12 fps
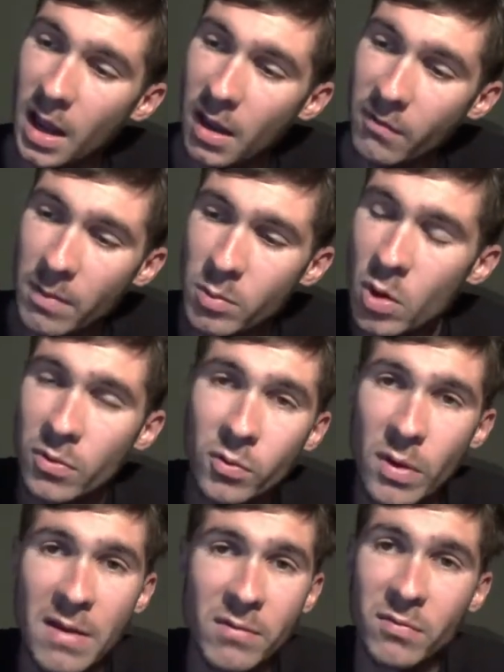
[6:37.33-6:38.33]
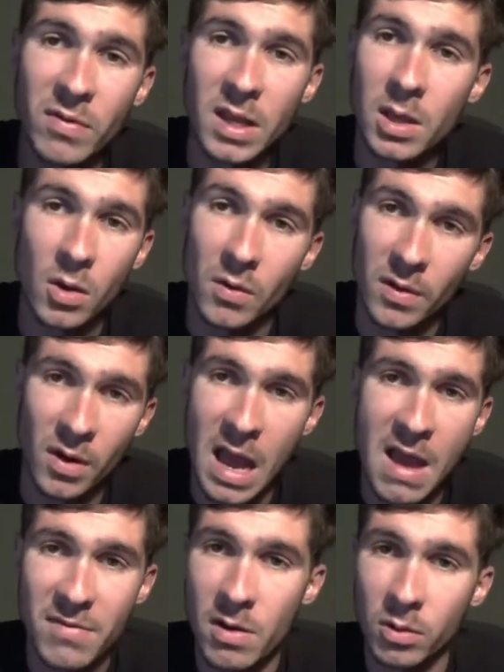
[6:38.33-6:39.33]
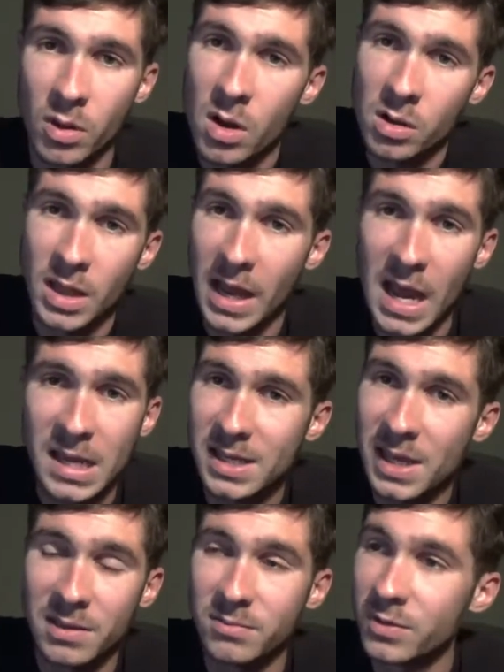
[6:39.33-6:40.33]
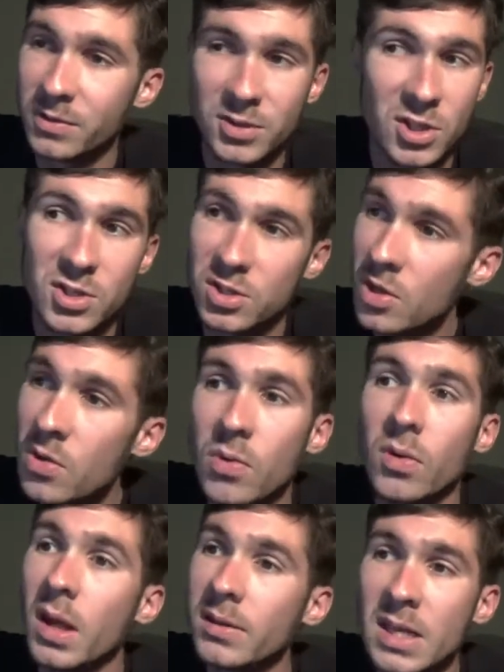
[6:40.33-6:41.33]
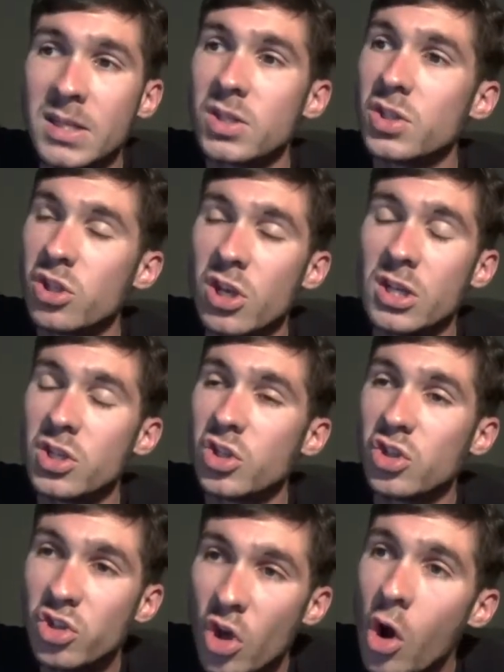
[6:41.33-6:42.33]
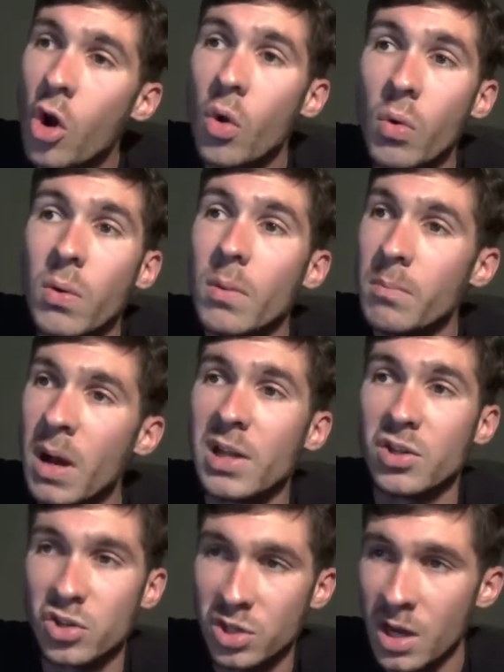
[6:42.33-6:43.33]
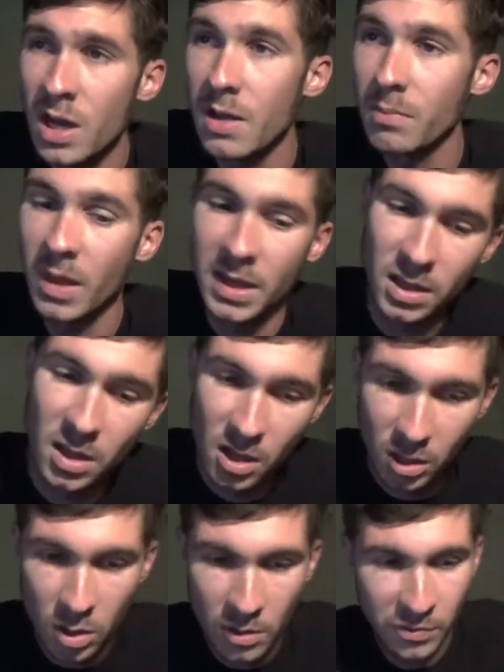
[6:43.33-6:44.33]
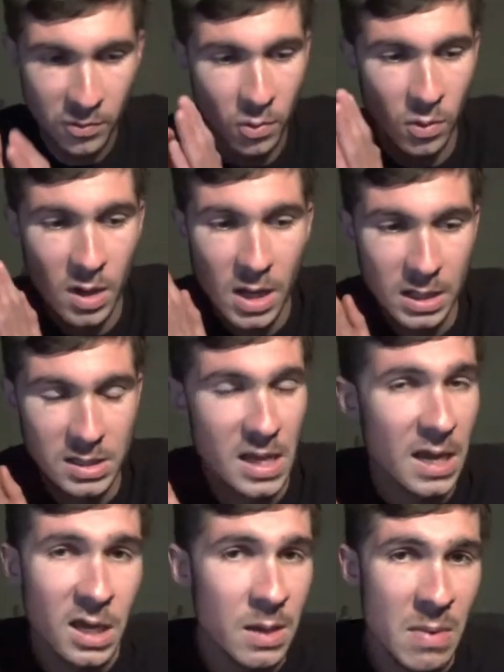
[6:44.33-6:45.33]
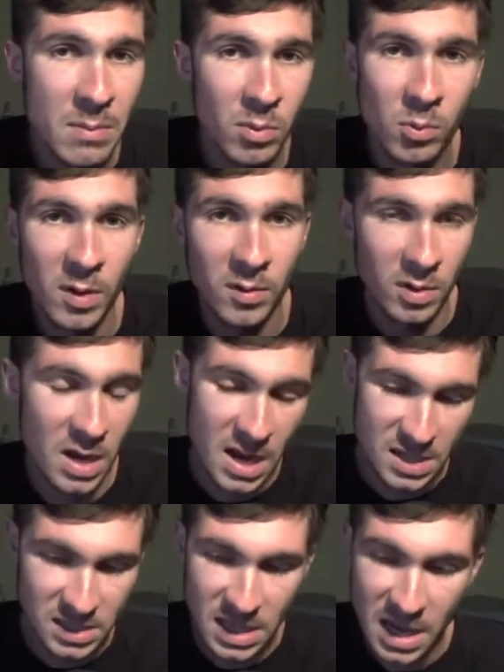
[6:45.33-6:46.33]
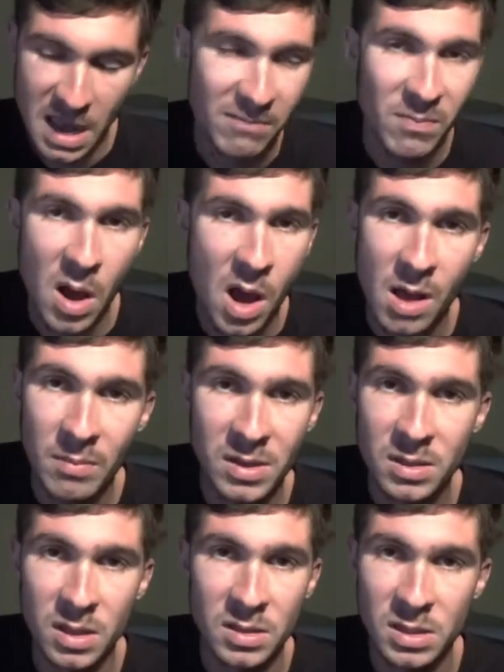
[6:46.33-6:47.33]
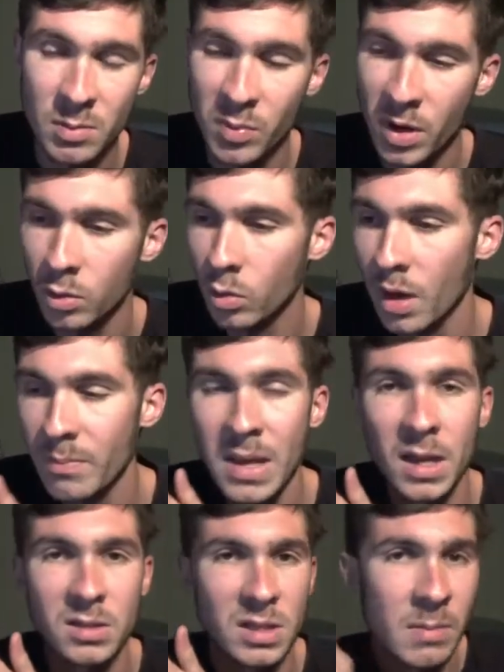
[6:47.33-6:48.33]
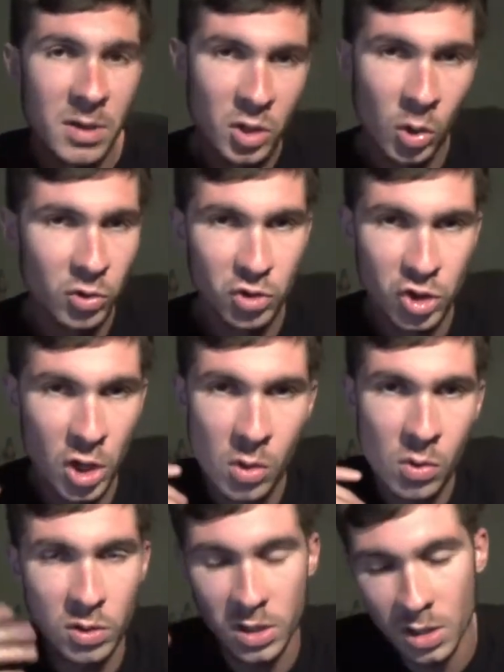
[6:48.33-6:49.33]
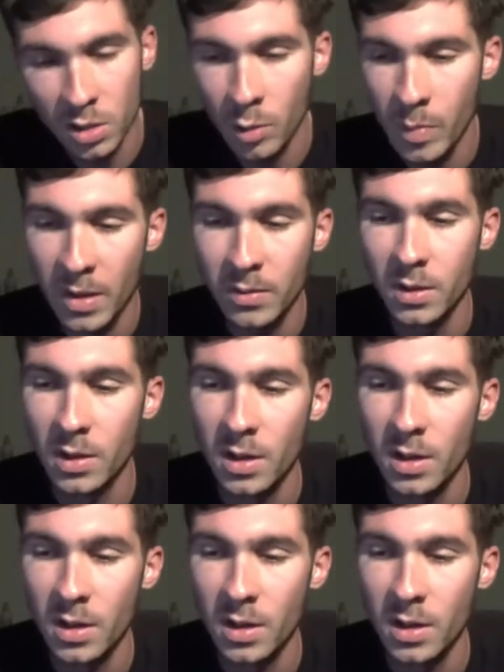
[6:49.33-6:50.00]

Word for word: If I'm going through every video and they're a half hour long, like I can't, look, this dude, like that's, that's so much time, like going through, because I can't remember whether or not I said an F-bomb in, in some part, or I made some adult joke, you know, about,